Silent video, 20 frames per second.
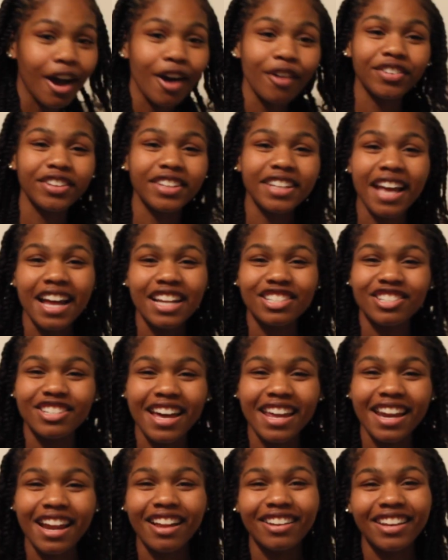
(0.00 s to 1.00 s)
Hopefully y'all
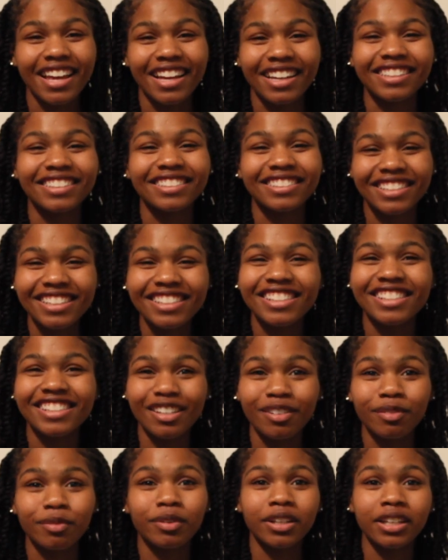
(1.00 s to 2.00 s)
try it out. Like, this is
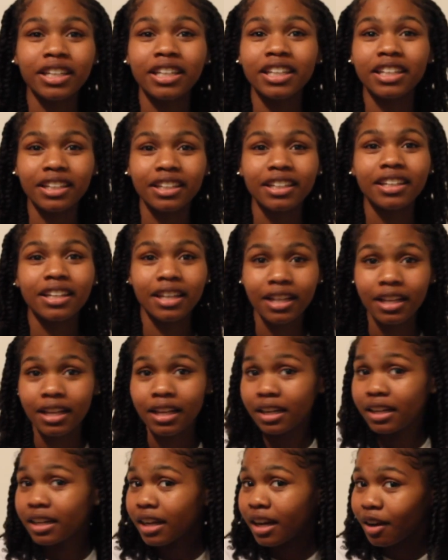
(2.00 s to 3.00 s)
a really
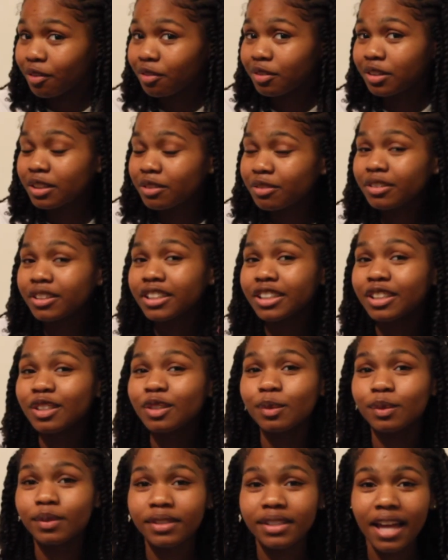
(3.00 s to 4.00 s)

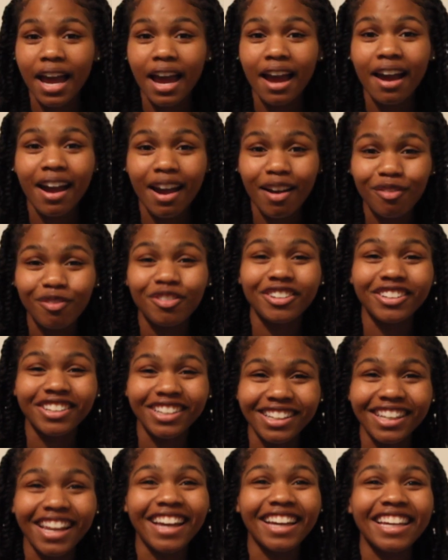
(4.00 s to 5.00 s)
cute style. I
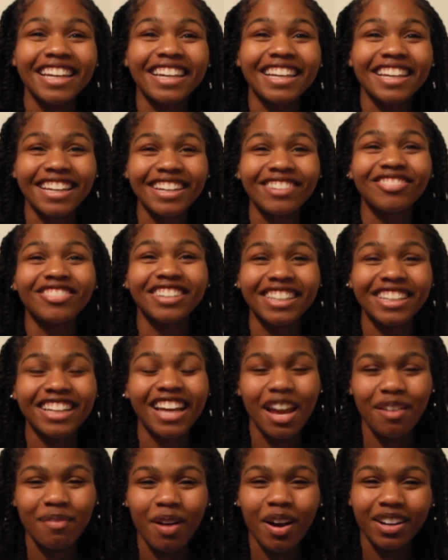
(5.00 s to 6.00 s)
really like it. It really
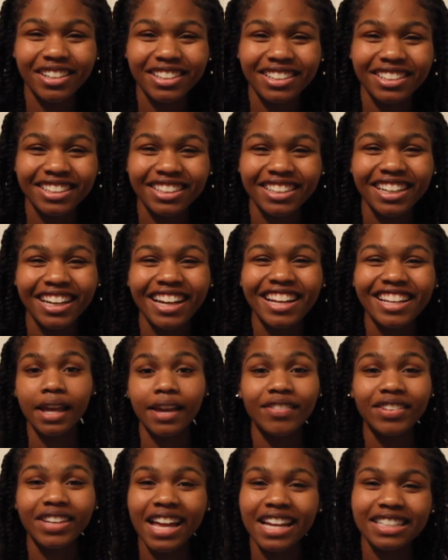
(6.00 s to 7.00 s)
came out good.
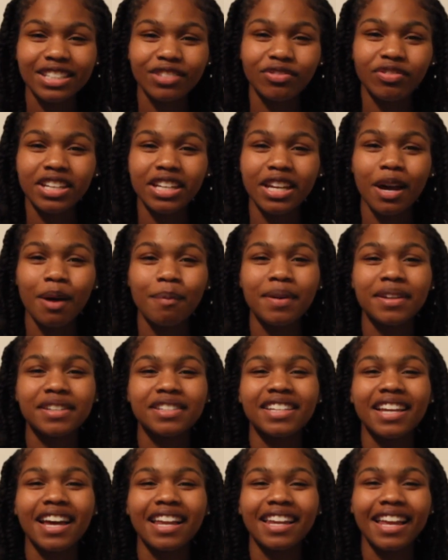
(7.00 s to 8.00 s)
If you like this video, make
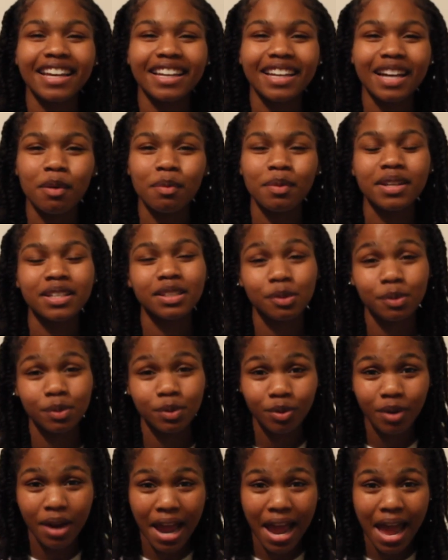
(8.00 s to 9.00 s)
sure y'all like, comment, and
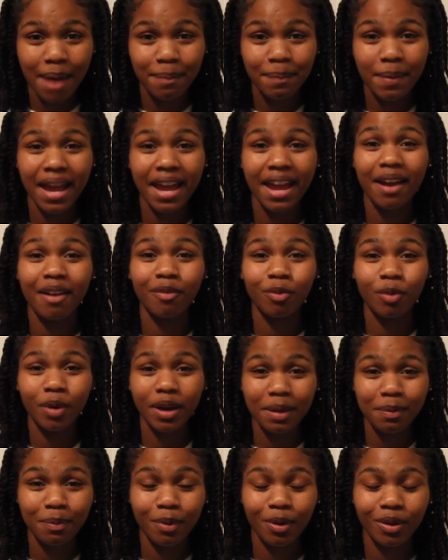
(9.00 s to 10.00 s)
subscribe. I have
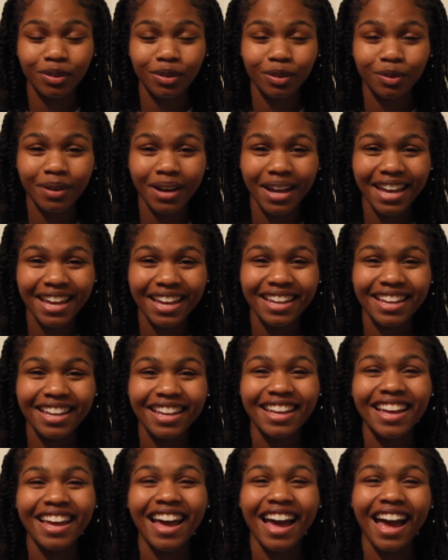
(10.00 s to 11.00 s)
way more on the way.
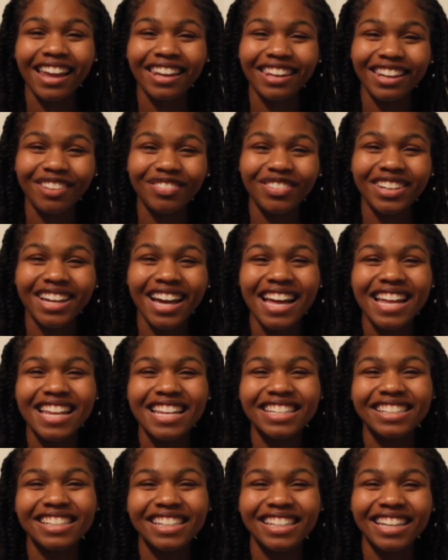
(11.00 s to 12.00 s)
I love you
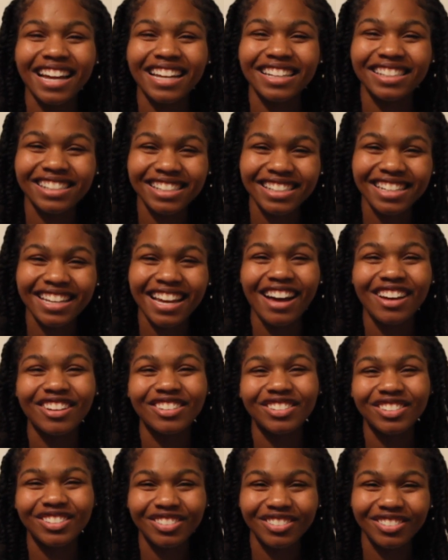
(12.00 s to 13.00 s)
guys, and I'll see y'all
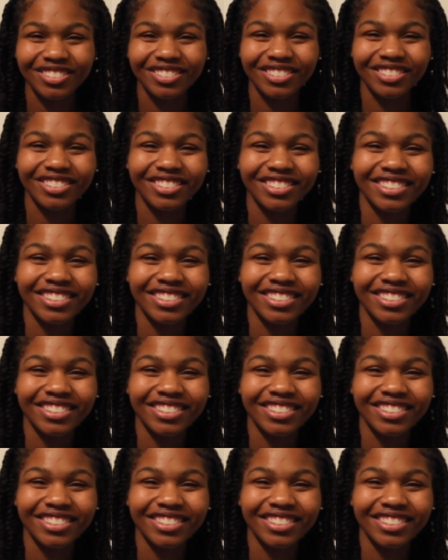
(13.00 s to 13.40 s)
soon.